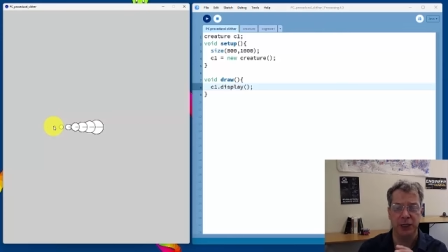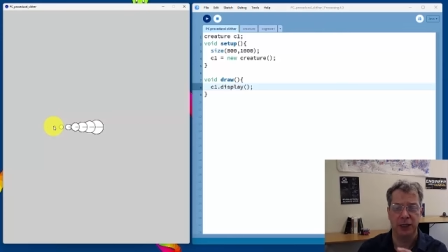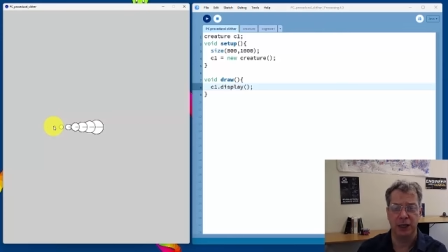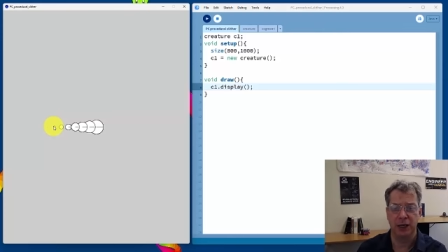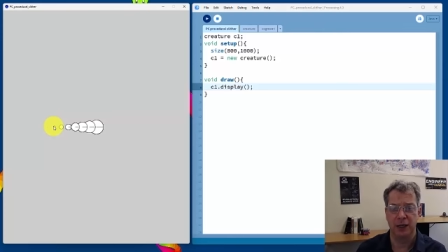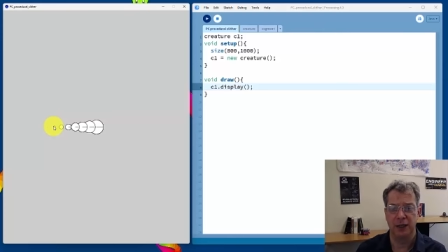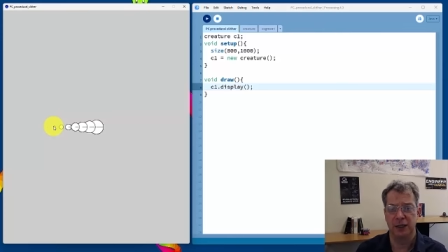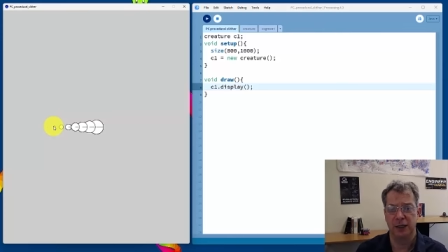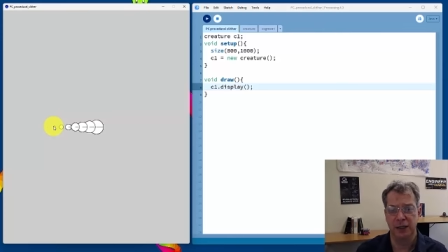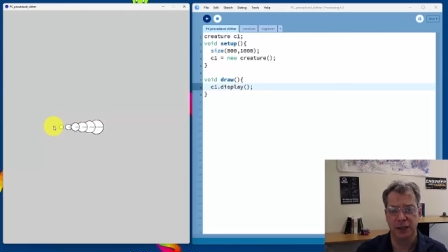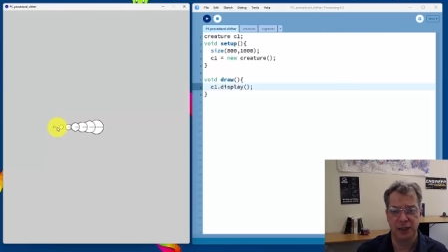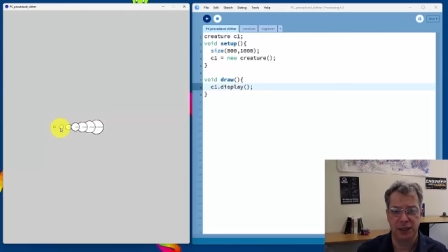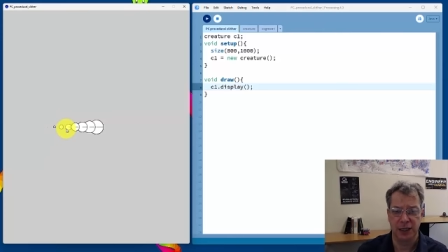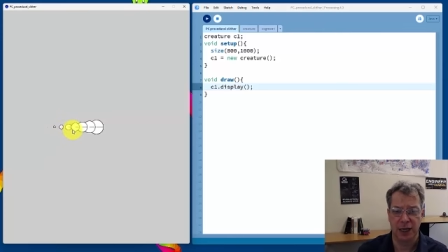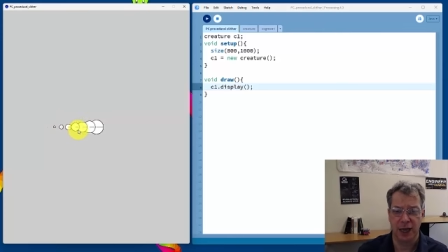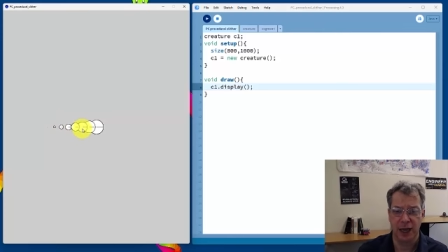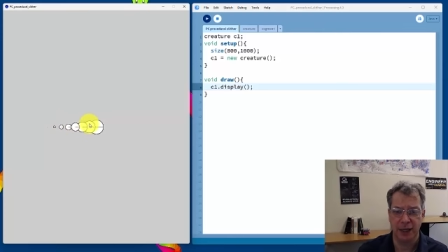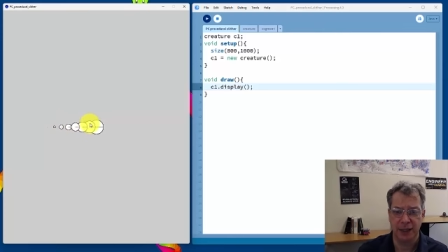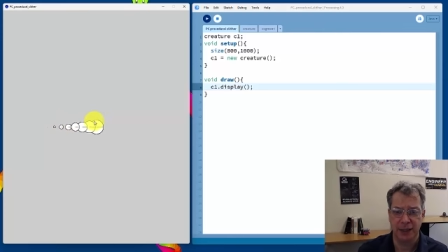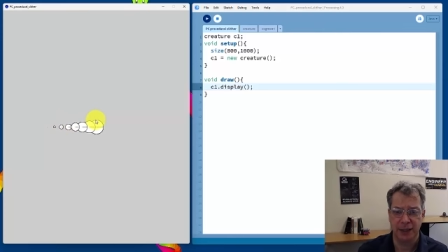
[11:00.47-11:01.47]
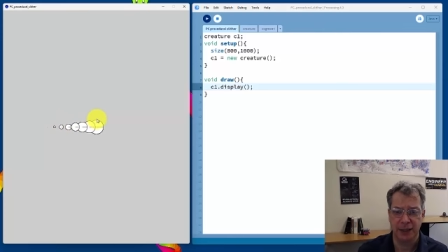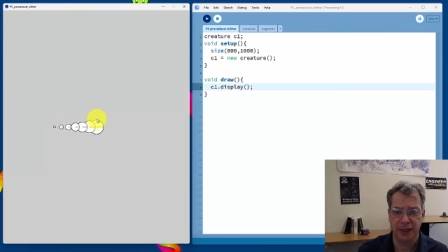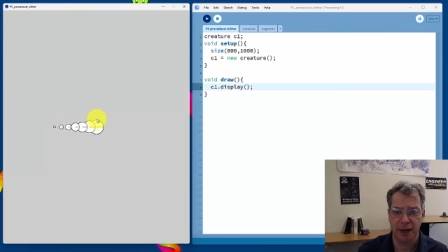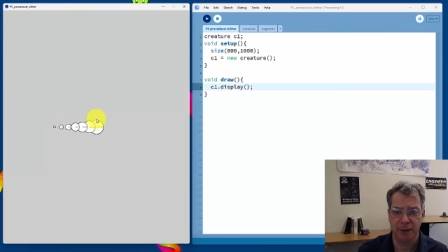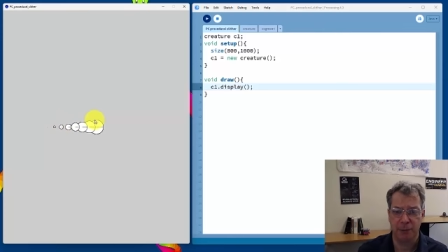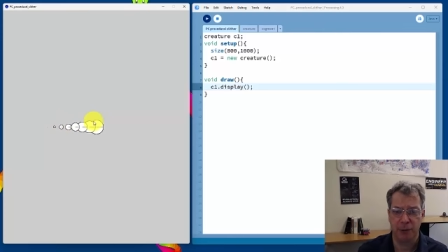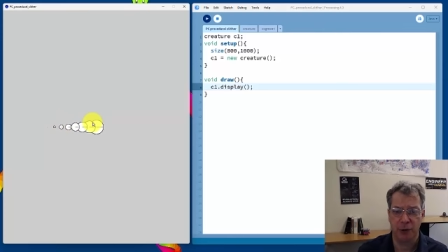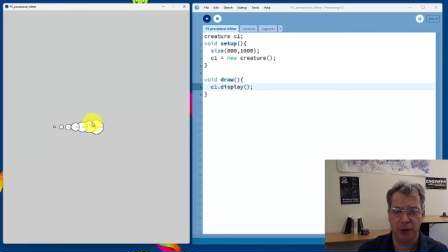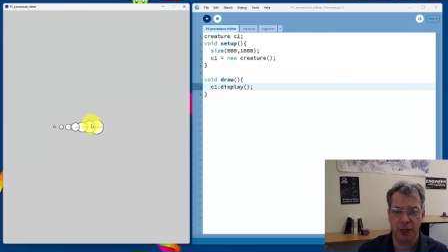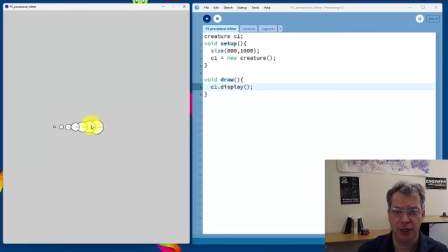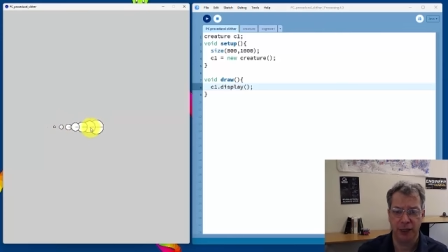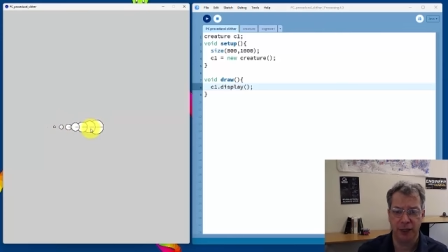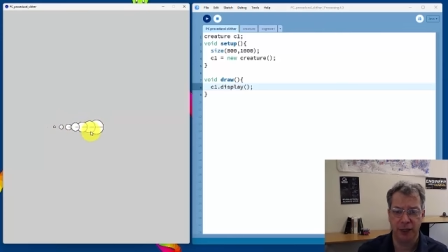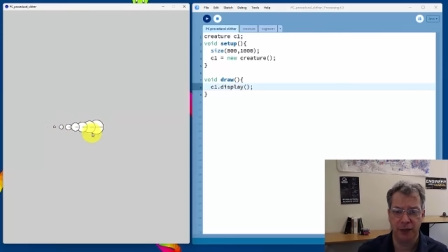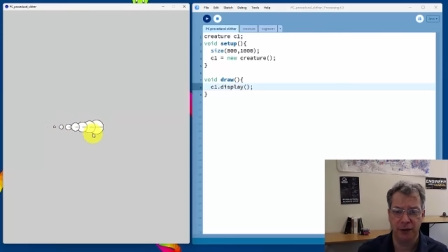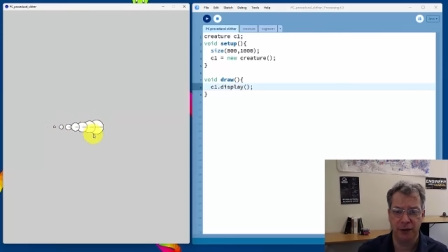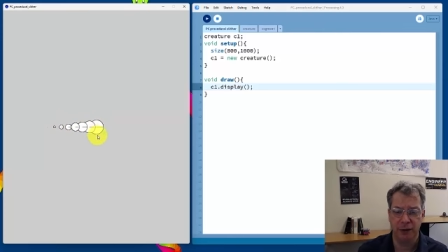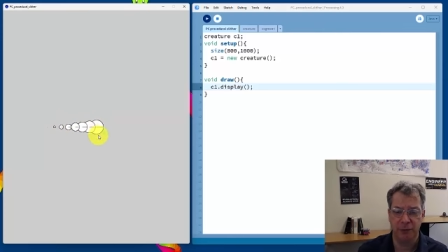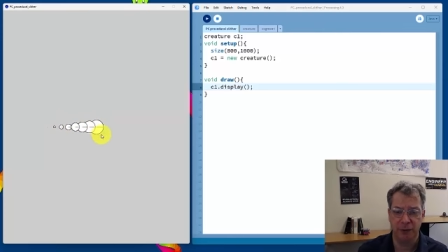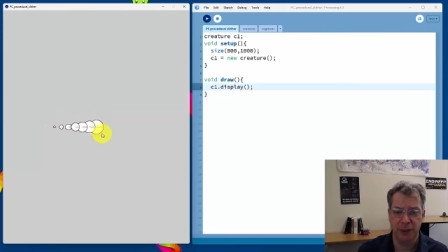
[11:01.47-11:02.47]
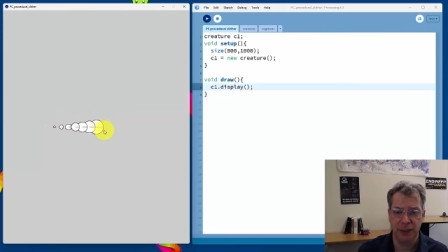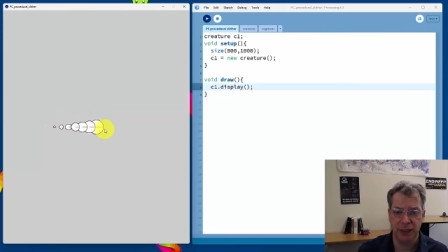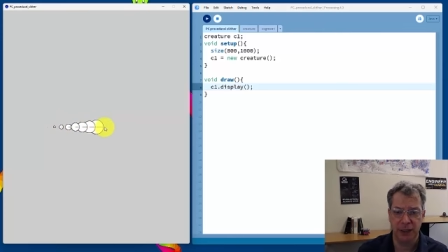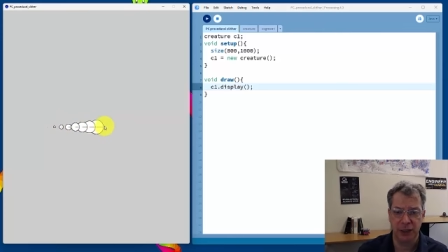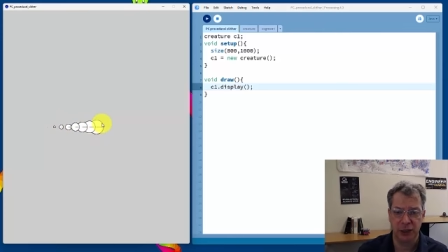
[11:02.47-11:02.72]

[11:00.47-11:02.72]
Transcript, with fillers: because I separated them